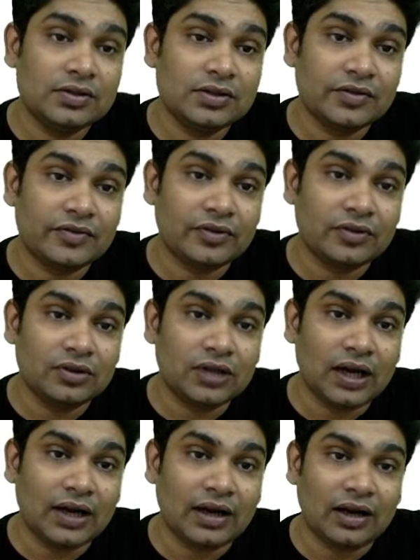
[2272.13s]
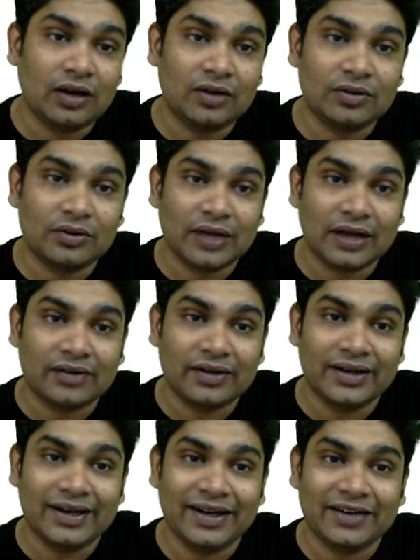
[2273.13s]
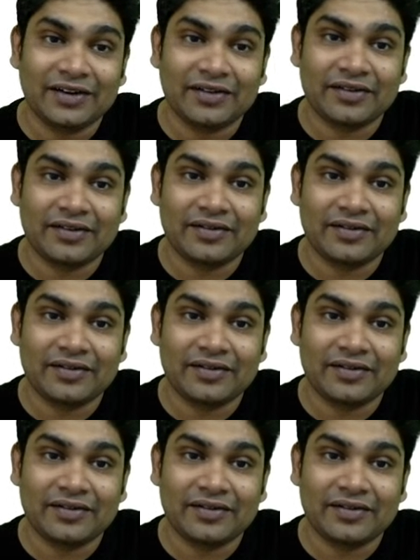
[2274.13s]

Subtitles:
if you know that how to calculate electric